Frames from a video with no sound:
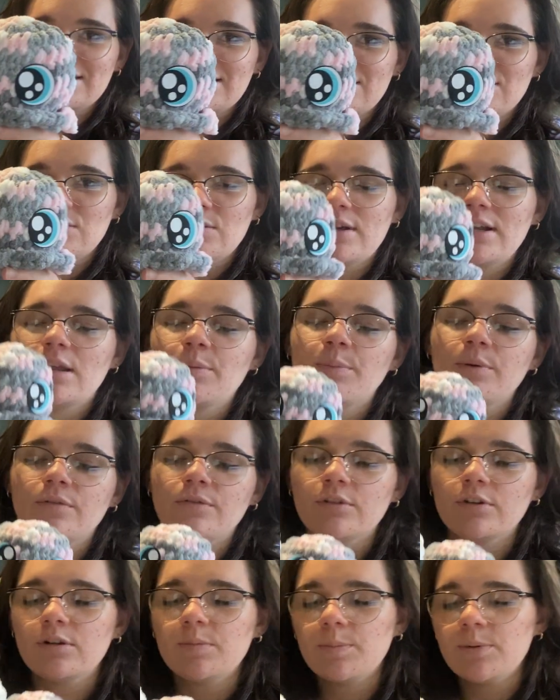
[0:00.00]
2, and I
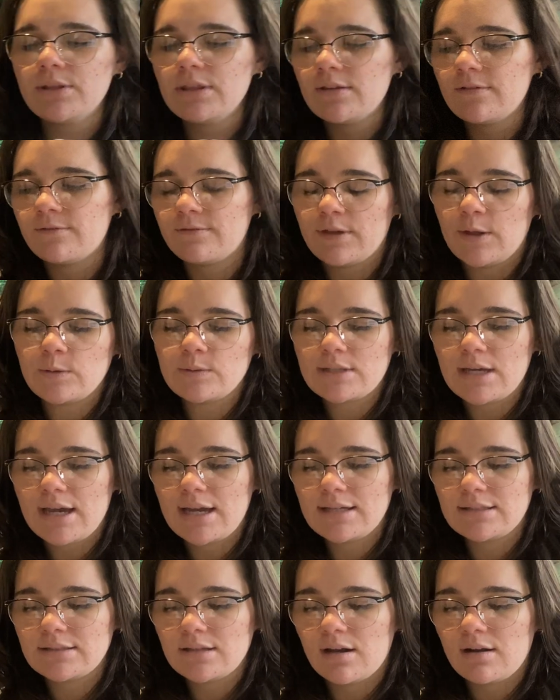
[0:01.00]
prefer to put the felt
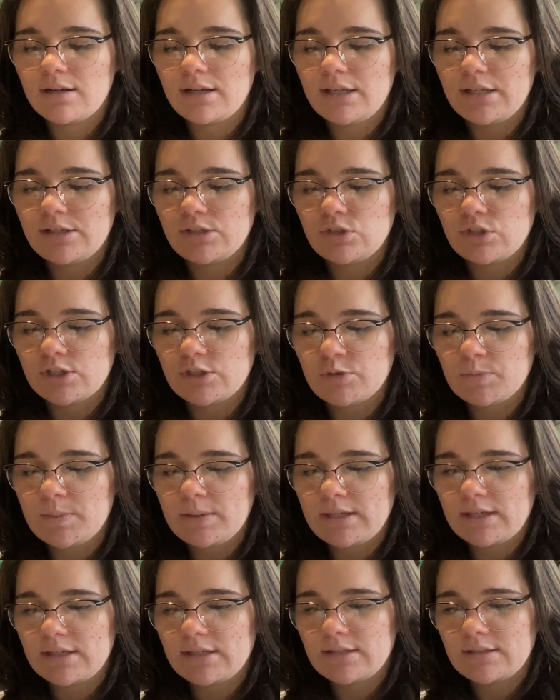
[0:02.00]
eyes on it just
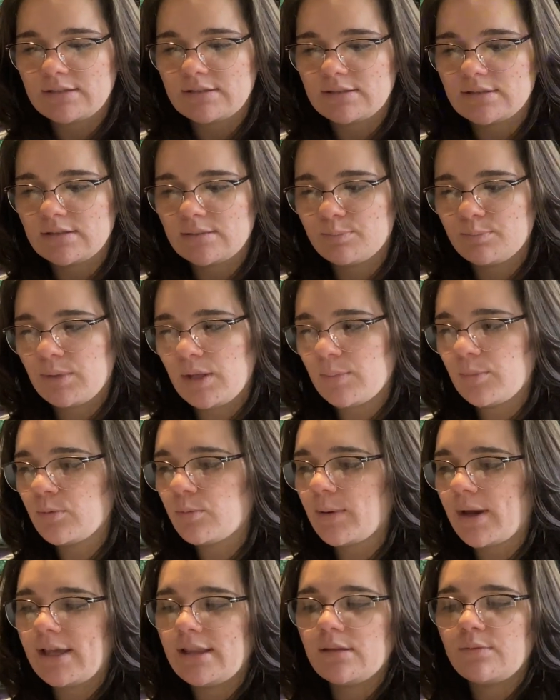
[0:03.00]
because people
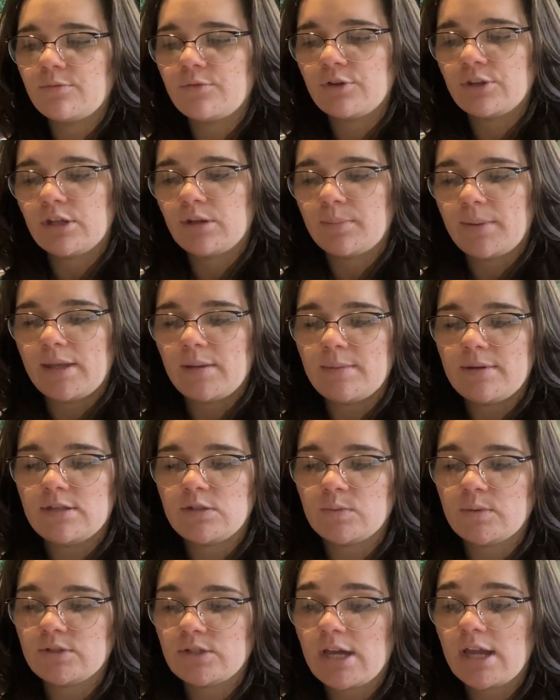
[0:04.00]
buy them for their babies,
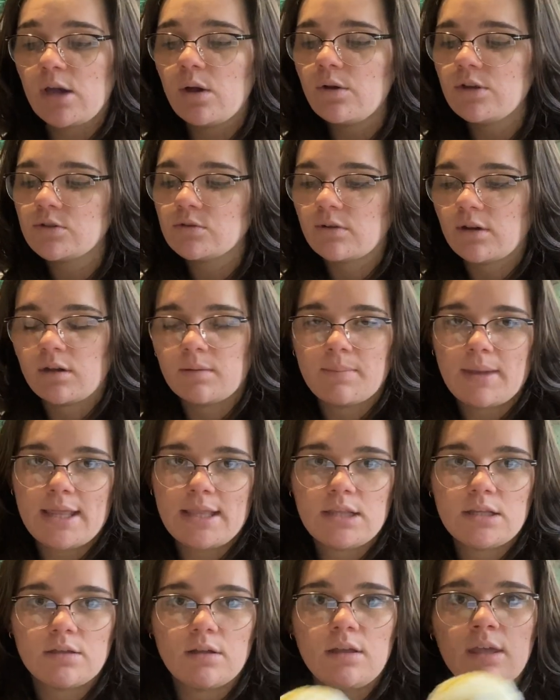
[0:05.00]
which I always
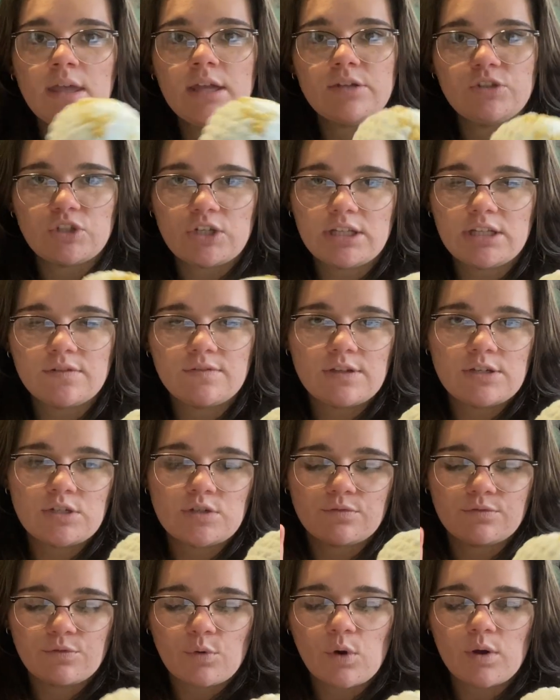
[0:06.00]
recommend jellyfish
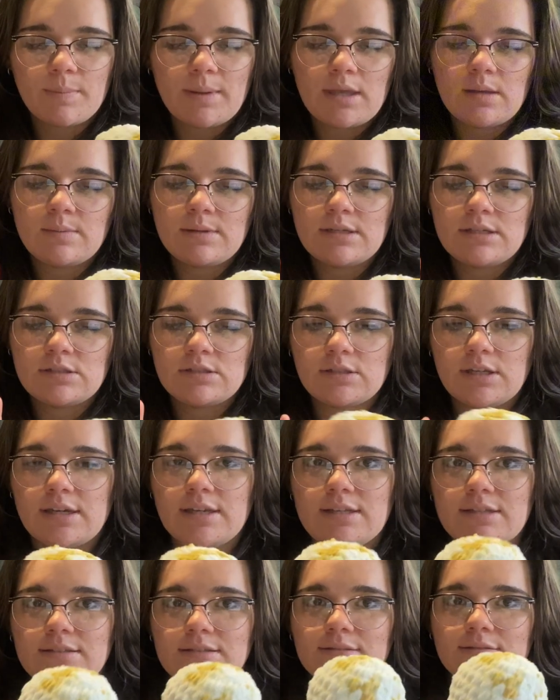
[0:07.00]
for babies
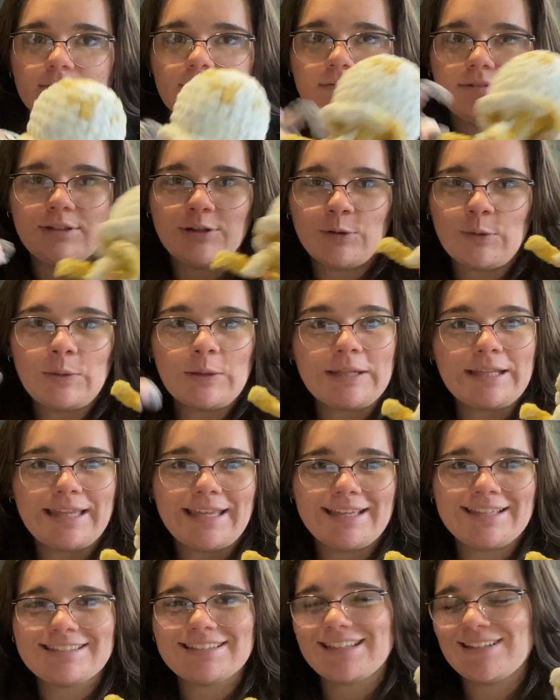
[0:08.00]
because, you know, the
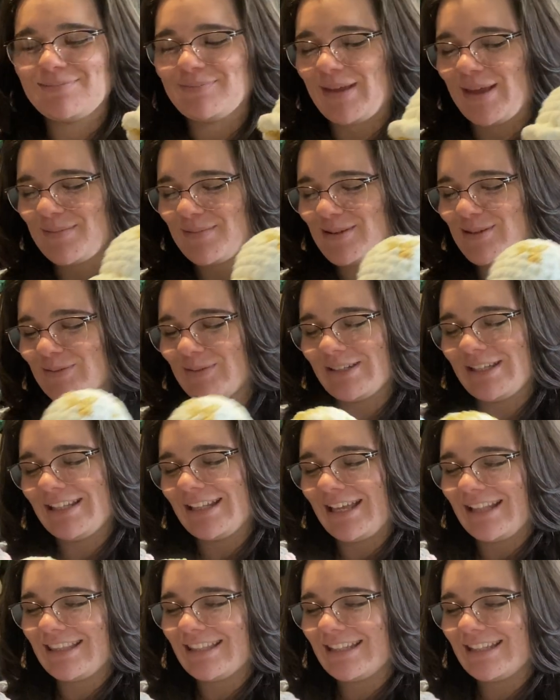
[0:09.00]
legs, and babies really like the